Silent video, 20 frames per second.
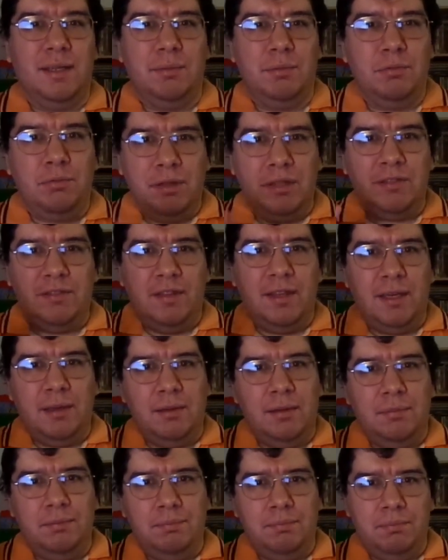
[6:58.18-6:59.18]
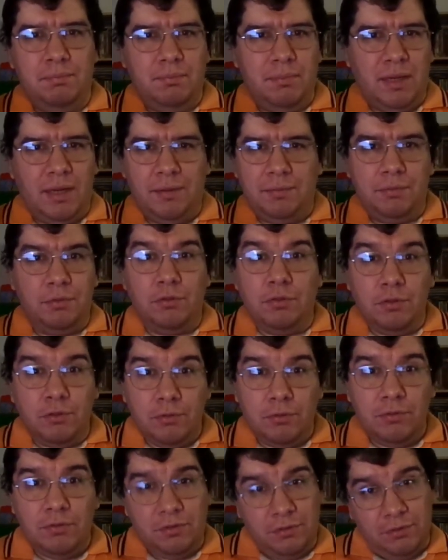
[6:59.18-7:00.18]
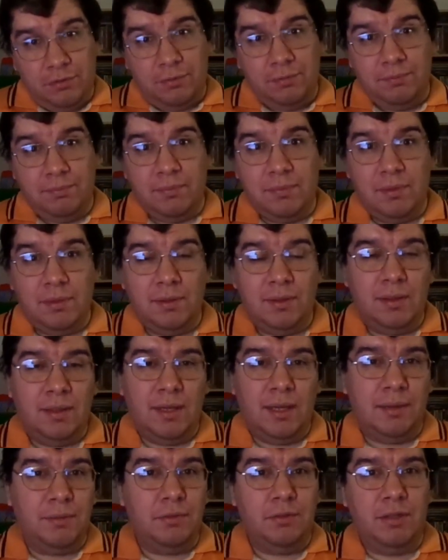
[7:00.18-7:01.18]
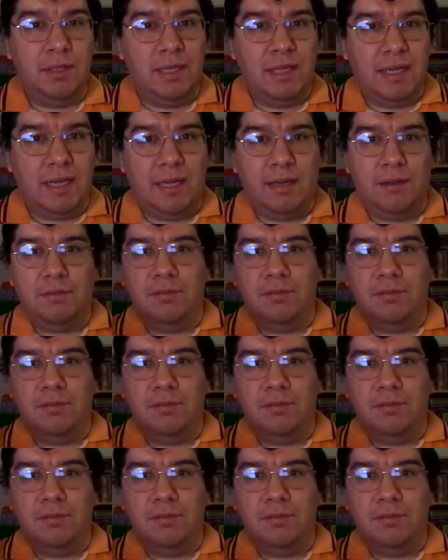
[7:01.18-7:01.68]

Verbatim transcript: every weekday afternoons after you get